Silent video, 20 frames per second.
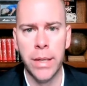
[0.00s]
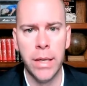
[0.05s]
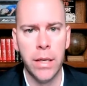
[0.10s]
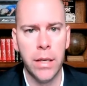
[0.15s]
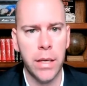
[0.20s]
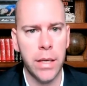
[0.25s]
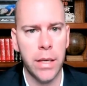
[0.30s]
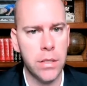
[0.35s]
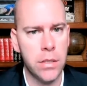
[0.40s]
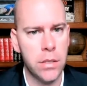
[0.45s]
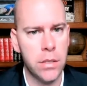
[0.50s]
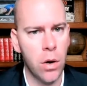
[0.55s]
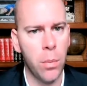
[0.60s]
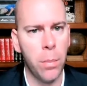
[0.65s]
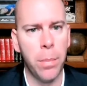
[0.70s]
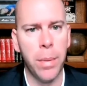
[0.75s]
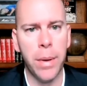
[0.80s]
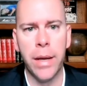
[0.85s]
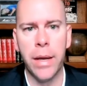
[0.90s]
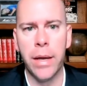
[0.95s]
He's so
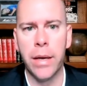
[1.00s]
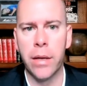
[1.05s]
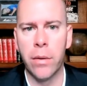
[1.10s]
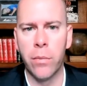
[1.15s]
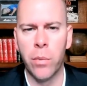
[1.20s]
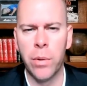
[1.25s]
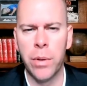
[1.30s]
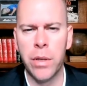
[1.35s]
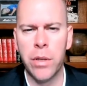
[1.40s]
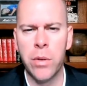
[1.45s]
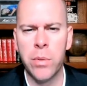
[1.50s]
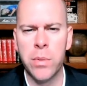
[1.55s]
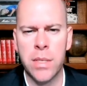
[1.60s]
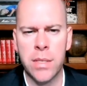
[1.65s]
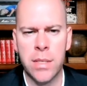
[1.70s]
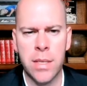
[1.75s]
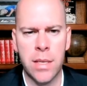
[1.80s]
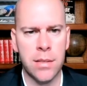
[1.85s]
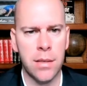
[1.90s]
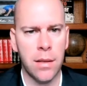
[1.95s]
big and really
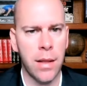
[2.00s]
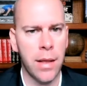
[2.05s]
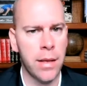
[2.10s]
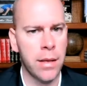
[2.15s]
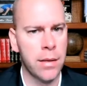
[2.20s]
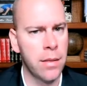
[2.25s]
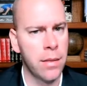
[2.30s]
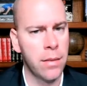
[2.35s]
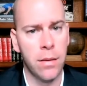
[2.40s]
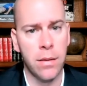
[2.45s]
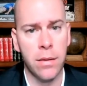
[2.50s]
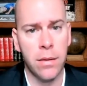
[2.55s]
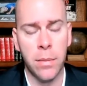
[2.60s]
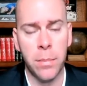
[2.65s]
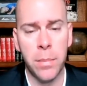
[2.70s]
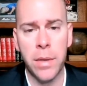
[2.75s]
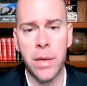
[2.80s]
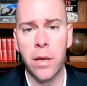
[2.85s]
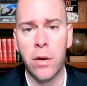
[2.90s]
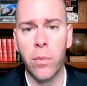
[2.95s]
uses his length to
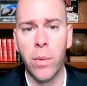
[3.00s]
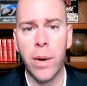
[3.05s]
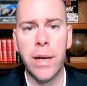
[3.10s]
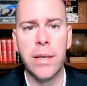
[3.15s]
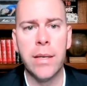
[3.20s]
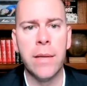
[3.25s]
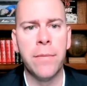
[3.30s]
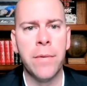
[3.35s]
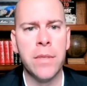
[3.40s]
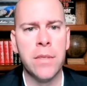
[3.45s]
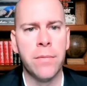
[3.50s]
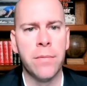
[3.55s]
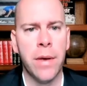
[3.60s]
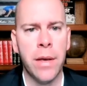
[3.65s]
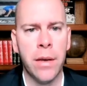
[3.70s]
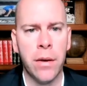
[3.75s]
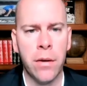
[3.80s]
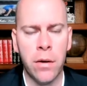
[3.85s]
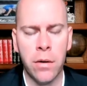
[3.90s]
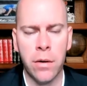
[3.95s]
be a great defensive
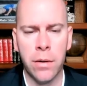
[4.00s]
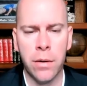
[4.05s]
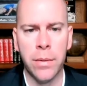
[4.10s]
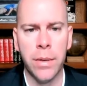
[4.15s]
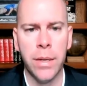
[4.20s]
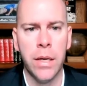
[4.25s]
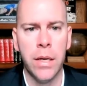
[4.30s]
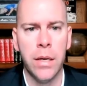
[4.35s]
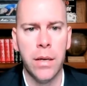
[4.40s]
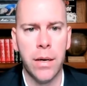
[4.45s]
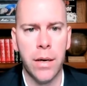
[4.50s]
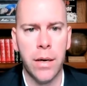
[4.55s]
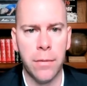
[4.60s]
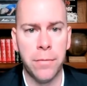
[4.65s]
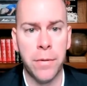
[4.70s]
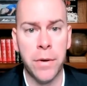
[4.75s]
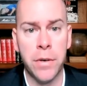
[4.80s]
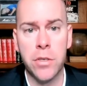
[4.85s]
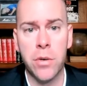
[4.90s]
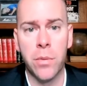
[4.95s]
anchor and
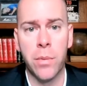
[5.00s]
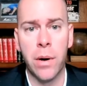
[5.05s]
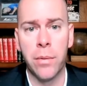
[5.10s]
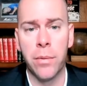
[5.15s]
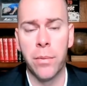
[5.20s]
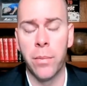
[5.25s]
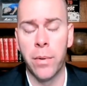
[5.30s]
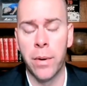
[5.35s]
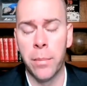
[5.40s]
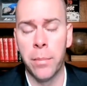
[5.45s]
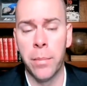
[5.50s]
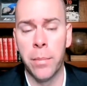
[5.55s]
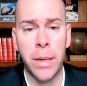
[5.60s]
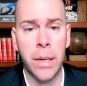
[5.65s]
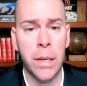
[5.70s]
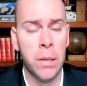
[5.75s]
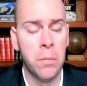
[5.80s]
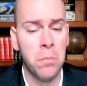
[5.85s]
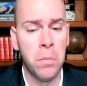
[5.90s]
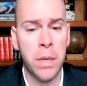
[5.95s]
finish around the rim.
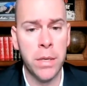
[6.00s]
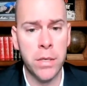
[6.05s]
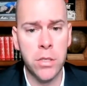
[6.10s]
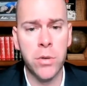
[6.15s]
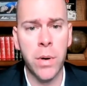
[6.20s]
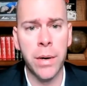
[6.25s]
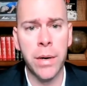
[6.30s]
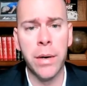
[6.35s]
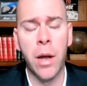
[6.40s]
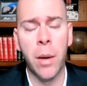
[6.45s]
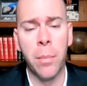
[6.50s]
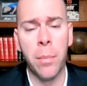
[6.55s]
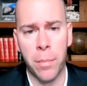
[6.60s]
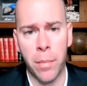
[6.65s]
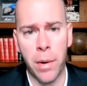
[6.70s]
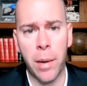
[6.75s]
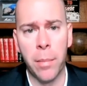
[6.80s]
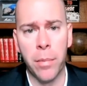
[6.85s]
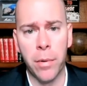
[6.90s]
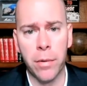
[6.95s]
He's trending up in
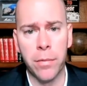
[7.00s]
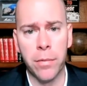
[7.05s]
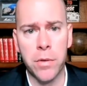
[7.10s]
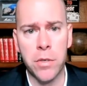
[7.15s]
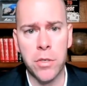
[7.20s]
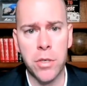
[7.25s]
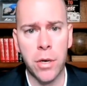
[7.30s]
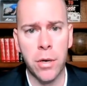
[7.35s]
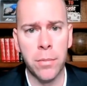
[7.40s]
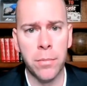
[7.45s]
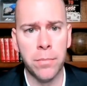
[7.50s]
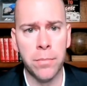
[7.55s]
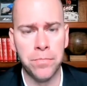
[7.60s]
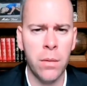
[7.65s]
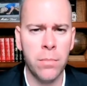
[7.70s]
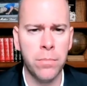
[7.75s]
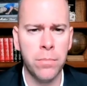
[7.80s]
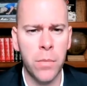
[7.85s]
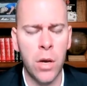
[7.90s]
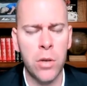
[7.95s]
my book for sure.
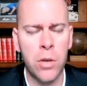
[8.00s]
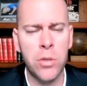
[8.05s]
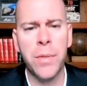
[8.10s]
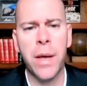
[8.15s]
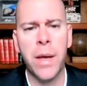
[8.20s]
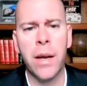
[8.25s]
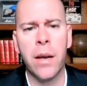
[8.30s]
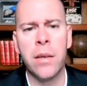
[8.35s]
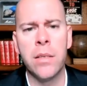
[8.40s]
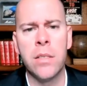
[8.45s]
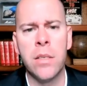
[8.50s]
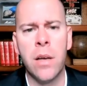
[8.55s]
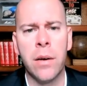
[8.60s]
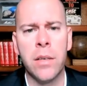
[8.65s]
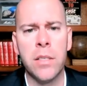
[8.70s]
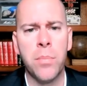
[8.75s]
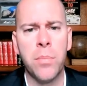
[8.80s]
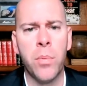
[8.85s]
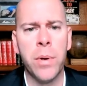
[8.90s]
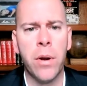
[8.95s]
I also thought
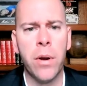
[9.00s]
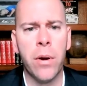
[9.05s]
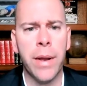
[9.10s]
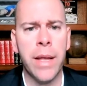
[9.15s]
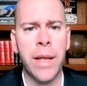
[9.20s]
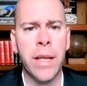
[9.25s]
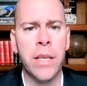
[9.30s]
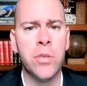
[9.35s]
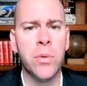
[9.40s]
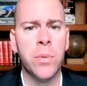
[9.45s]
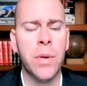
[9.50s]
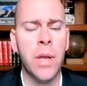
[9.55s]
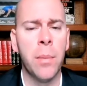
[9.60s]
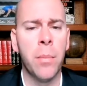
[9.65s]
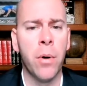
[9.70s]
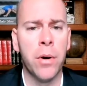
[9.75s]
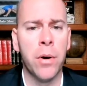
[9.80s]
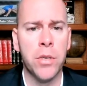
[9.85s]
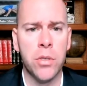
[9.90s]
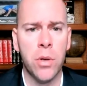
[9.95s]
Gonzaga's point guard Andrew
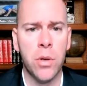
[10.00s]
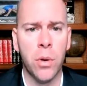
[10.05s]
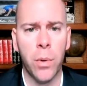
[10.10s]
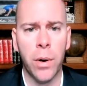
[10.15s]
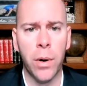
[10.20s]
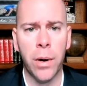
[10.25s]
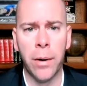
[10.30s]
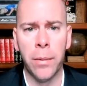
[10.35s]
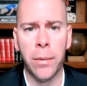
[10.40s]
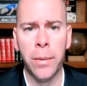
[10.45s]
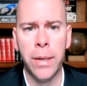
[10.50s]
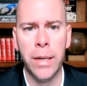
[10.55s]
Nembhard showed well.